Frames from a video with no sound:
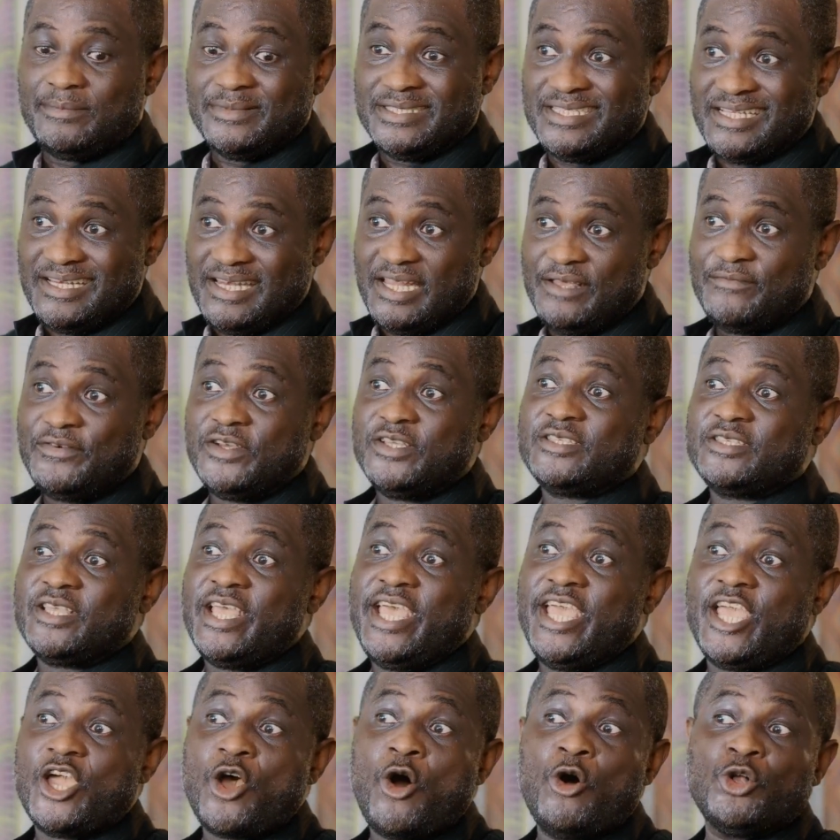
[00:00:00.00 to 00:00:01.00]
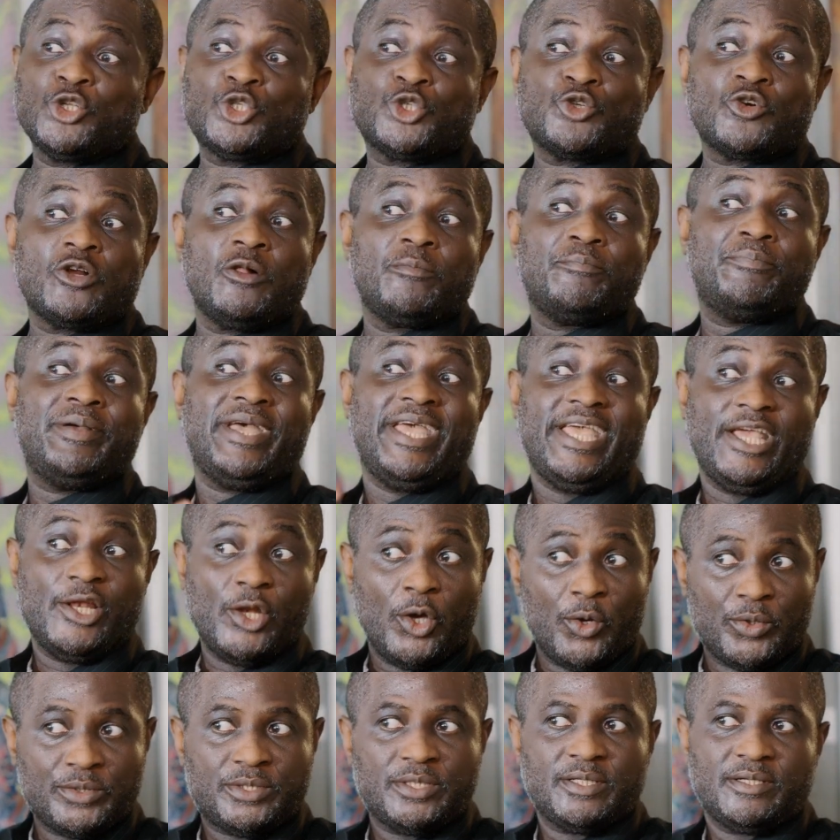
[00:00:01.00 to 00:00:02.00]
delivers a cultural
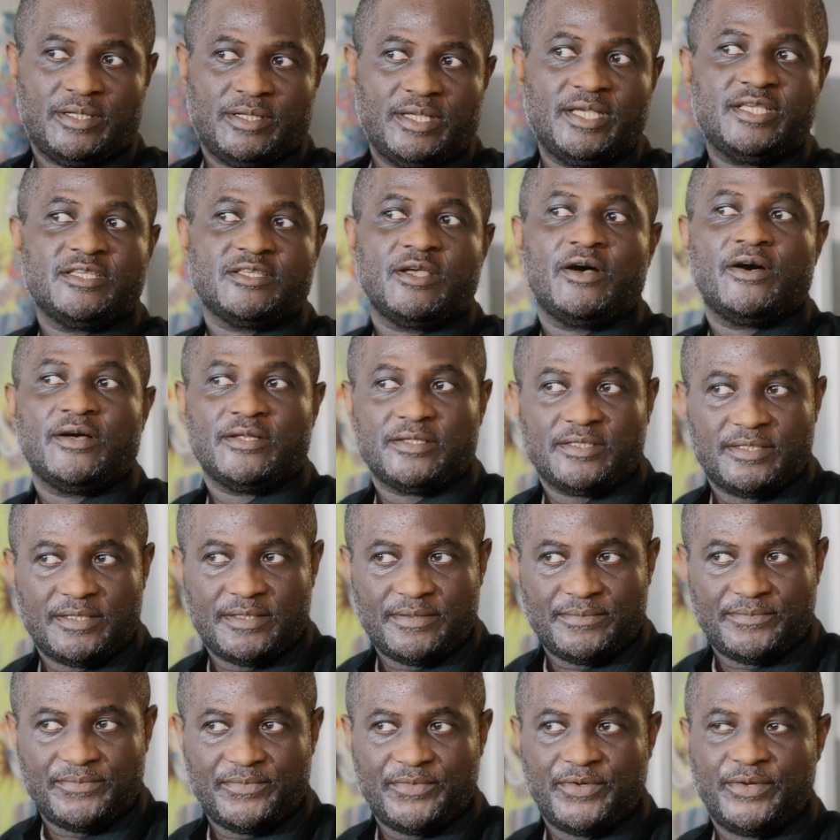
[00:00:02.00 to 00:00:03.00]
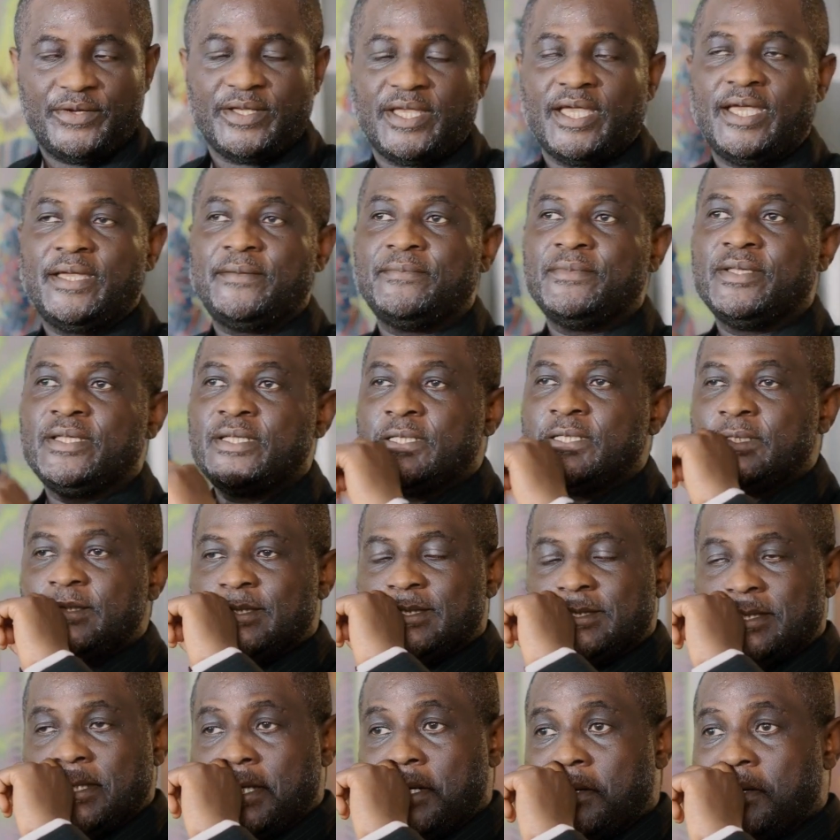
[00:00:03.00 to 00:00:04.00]
payload, is art. Okay?
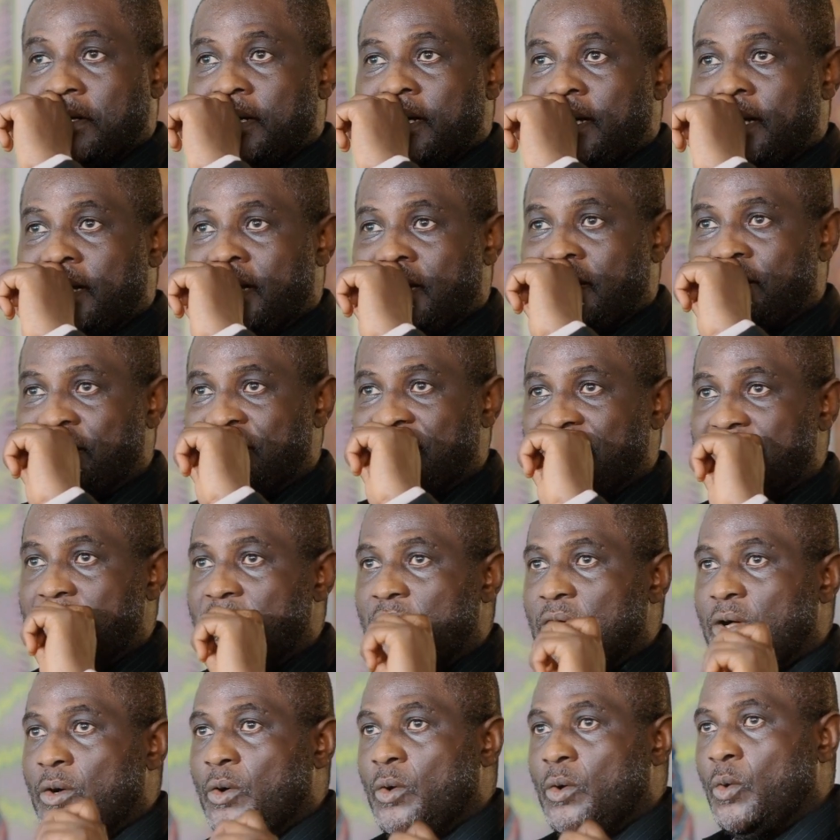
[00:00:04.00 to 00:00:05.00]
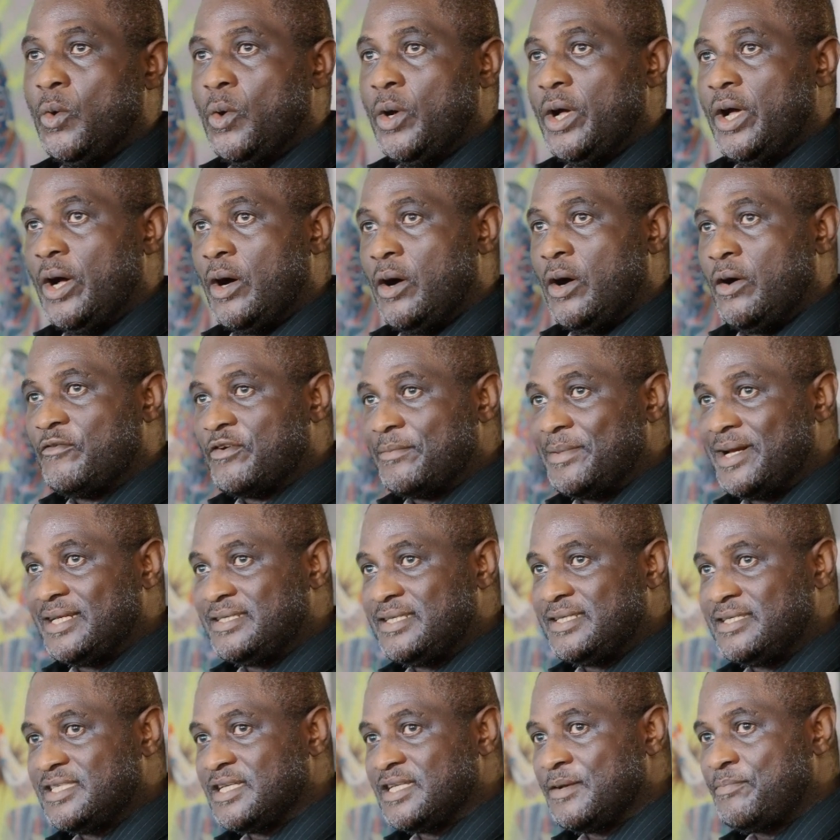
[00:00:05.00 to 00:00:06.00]
So from an
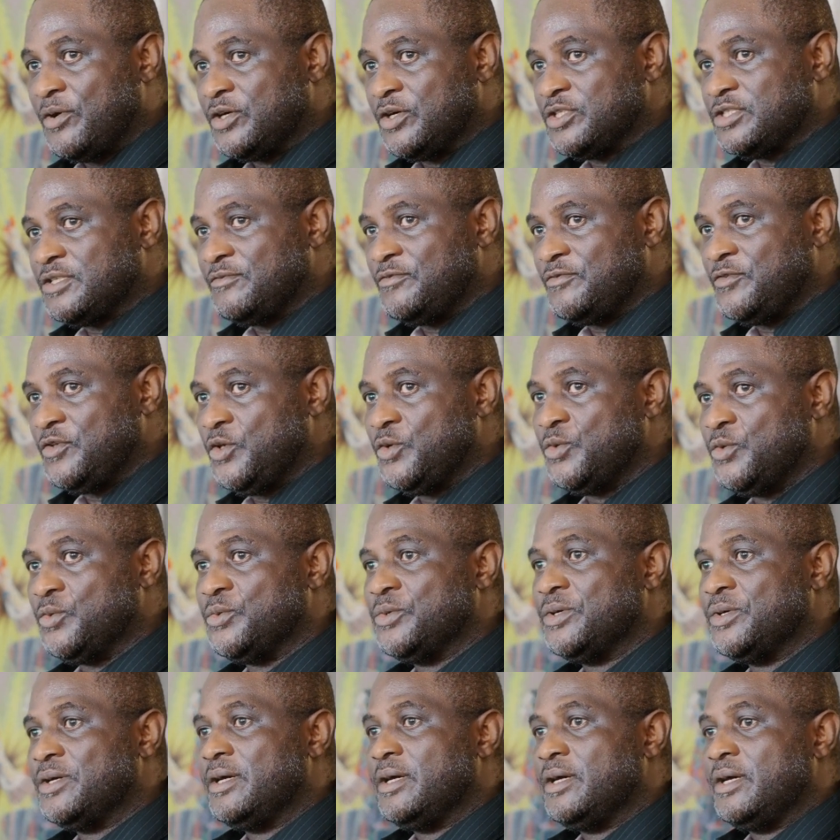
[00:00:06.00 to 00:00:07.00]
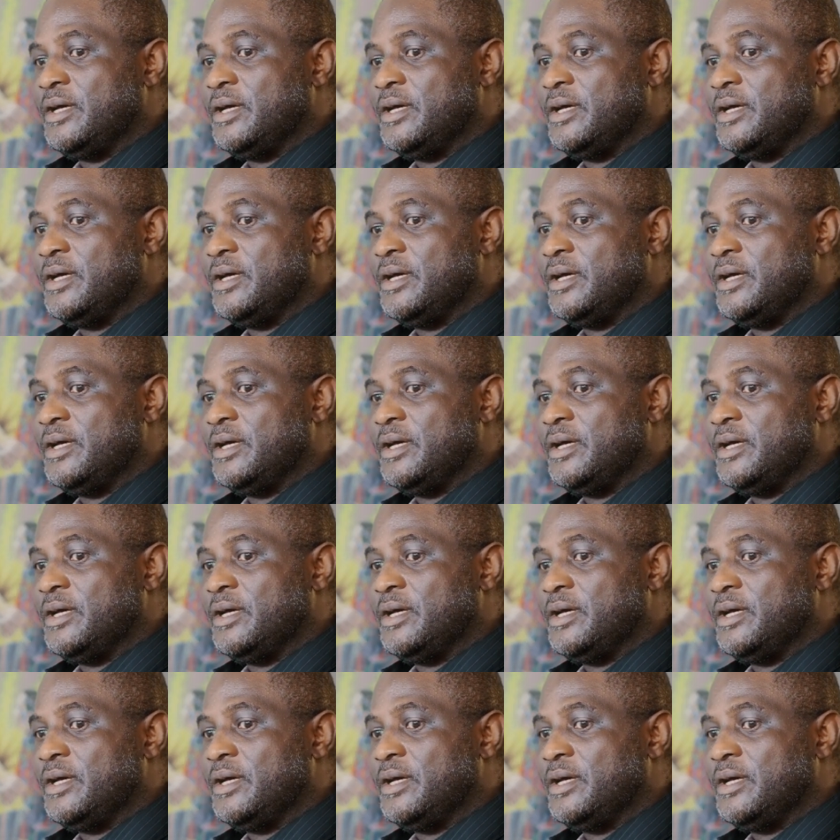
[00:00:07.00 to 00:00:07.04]
artistic point of view,